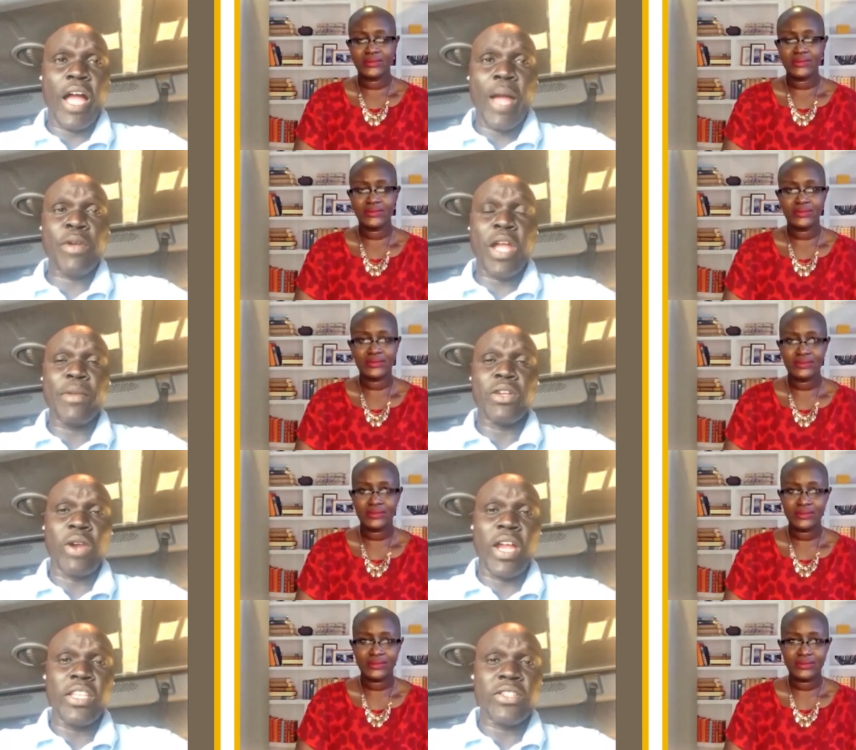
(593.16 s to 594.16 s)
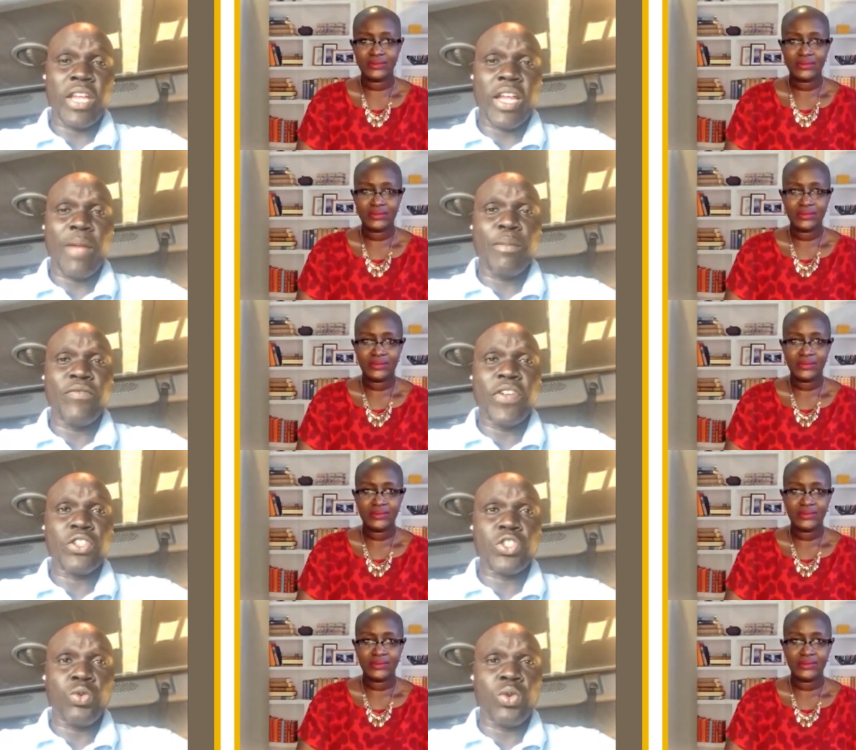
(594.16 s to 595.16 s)
Speaker 1: uh, upcoming rallies are uh, coming
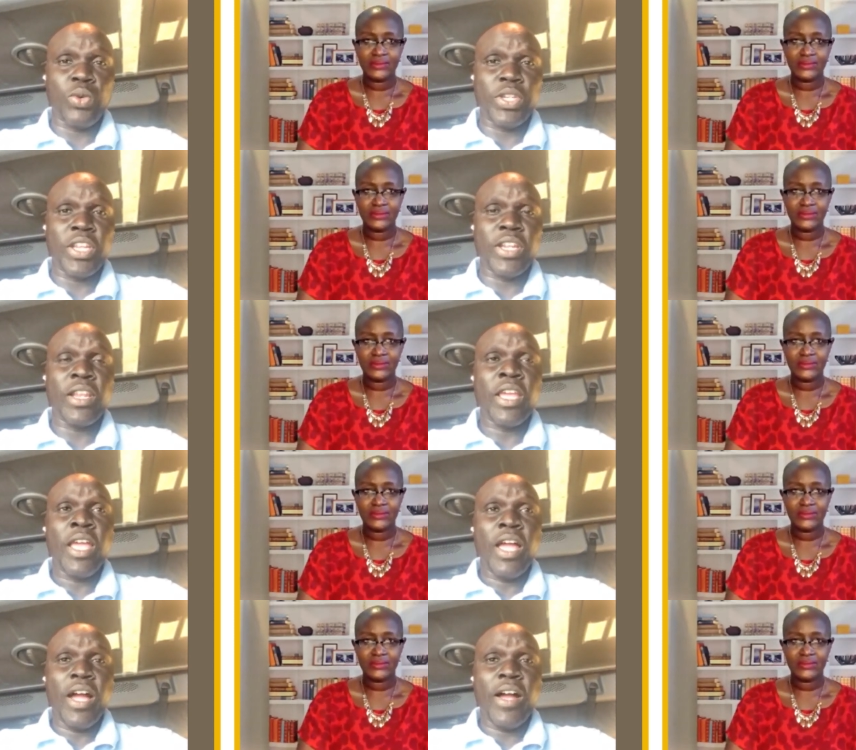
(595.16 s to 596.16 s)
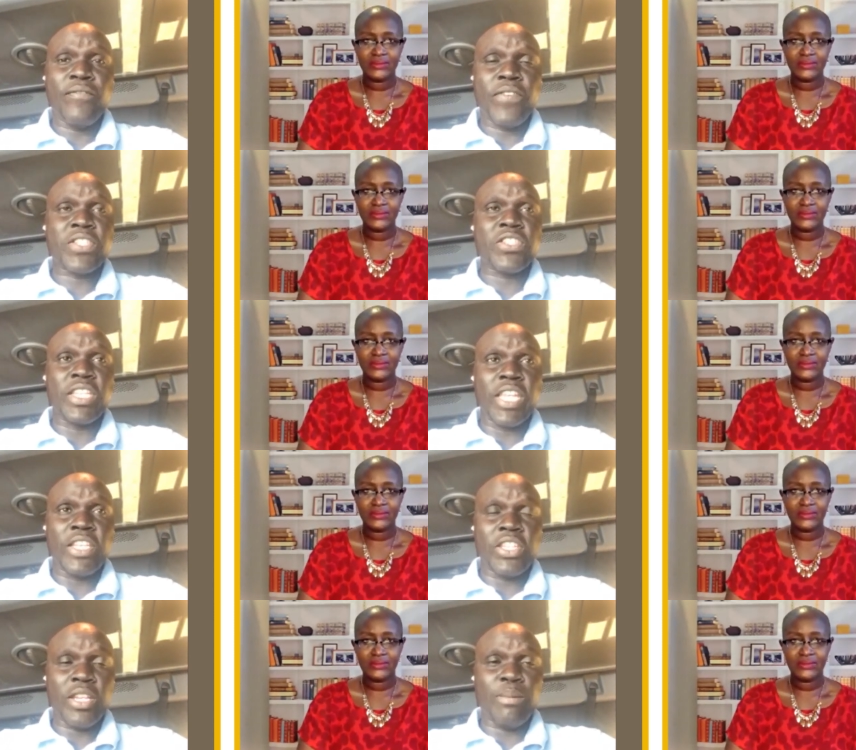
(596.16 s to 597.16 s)
very soon. We didn't uh, fix the
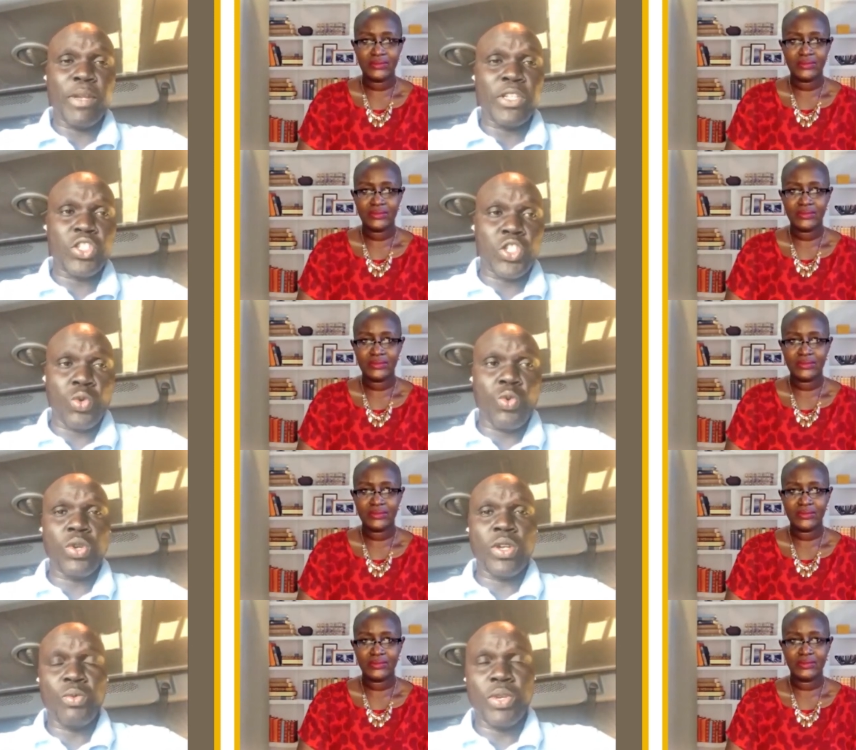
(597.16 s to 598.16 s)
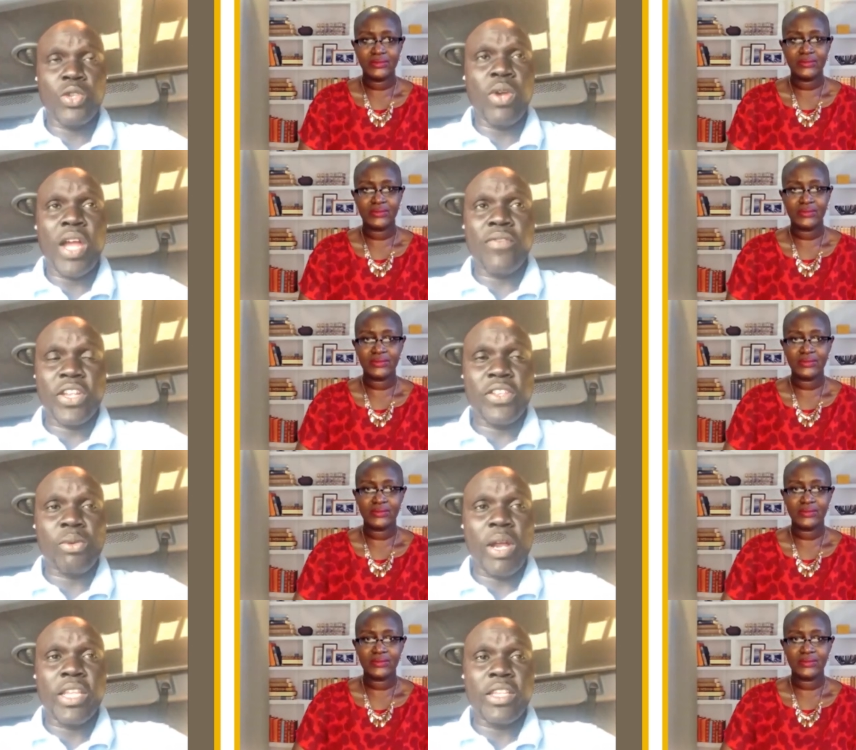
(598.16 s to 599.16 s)
date yet, but soon we do have
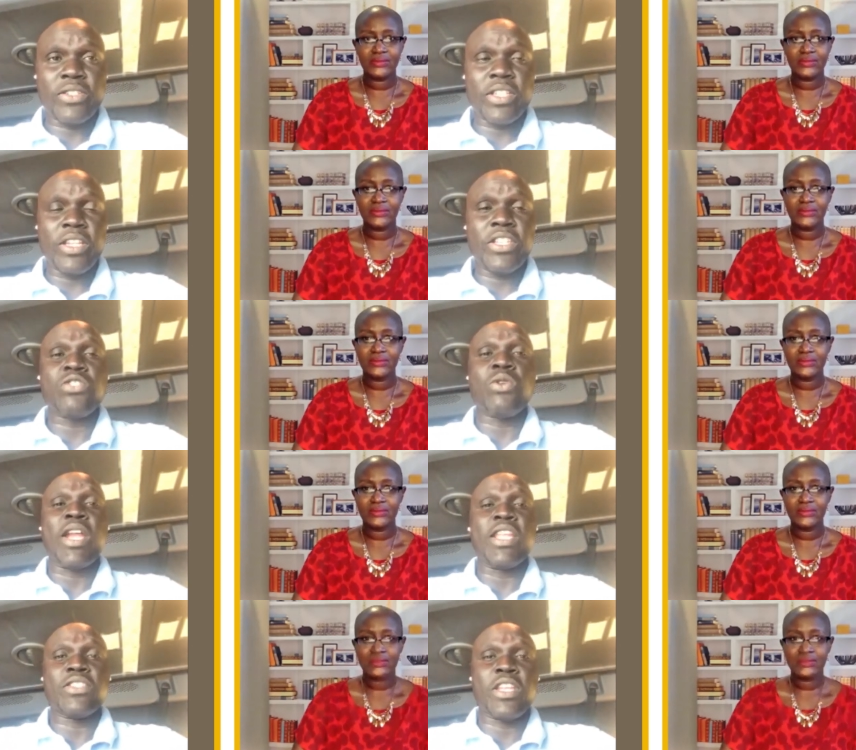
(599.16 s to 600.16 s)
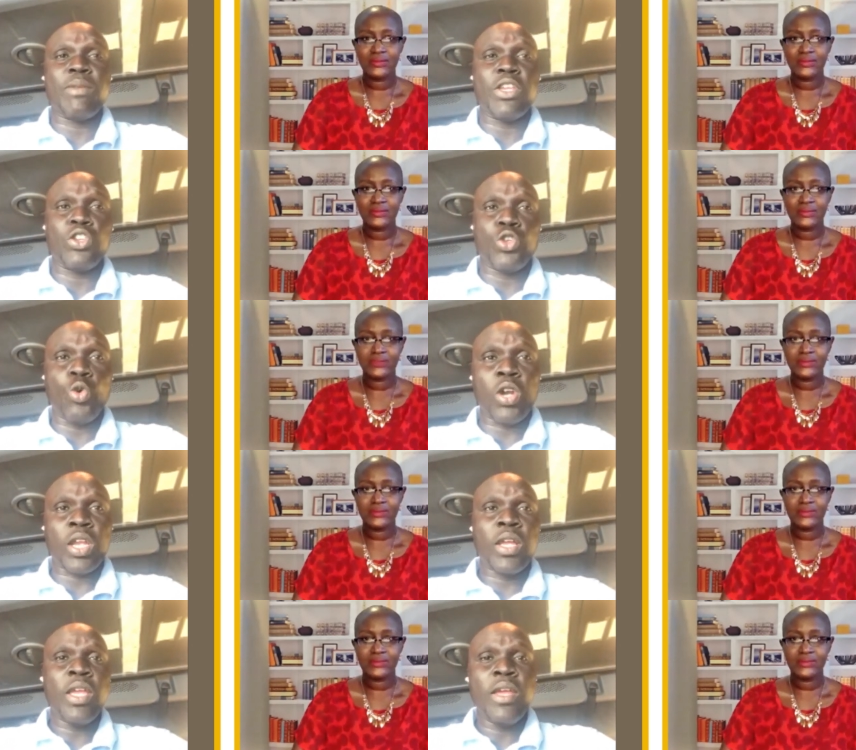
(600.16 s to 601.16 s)
another rally. This rally is going to be in New
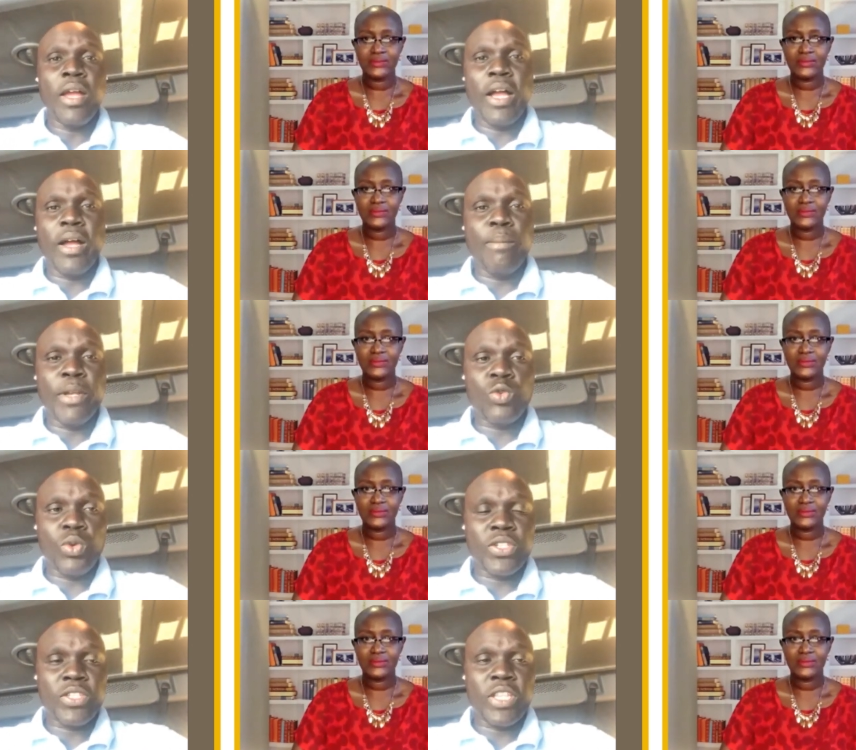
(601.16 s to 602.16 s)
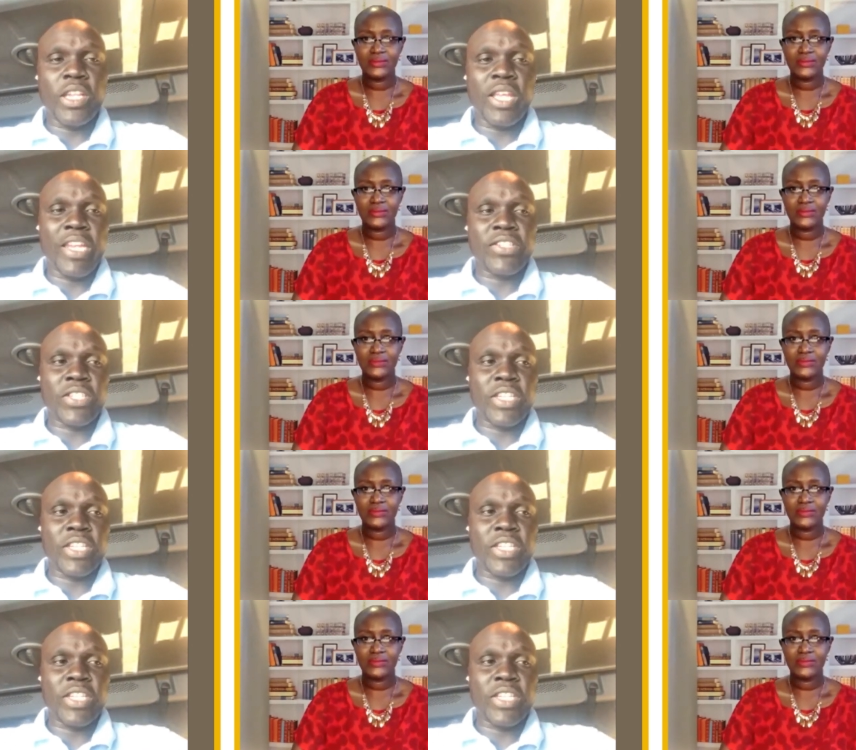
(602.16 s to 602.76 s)
York. Uh, but we're still going to